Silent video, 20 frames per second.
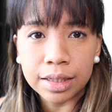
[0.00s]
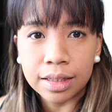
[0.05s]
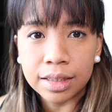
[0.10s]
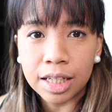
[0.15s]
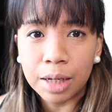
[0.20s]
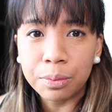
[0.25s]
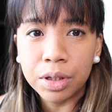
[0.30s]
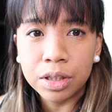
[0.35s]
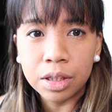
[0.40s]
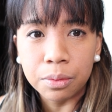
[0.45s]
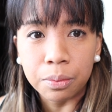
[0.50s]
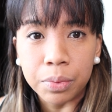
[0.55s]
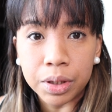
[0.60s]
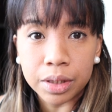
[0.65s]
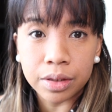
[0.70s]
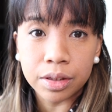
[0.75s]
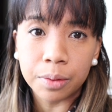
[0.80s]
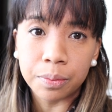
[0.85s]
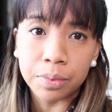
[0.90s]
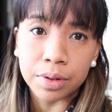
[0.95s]
that I'm gonna
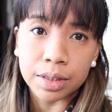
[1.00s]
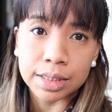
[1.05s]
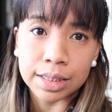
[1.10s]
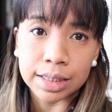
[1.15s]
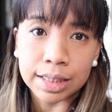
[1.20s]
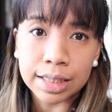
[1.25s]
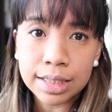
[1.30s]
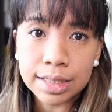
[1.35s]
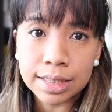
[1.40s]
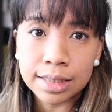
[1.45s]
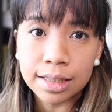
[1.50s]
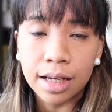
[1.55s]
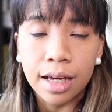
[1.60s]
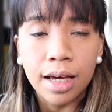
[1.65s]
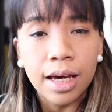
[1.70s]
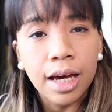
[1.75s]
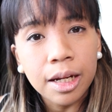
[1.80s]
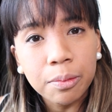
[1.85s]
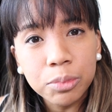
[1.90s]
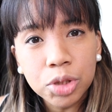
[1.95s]
build up this list
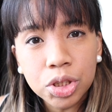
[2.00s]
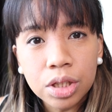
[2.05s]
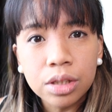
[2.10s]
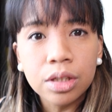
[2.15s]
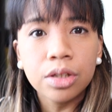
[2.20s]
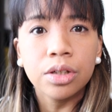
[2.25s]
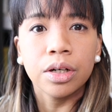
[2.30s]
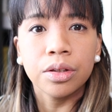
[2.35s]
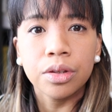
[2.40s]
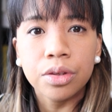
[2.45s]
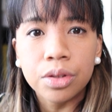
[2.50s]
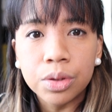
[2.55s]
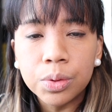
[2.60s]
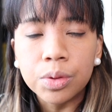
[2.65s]
and I'm just gonna run through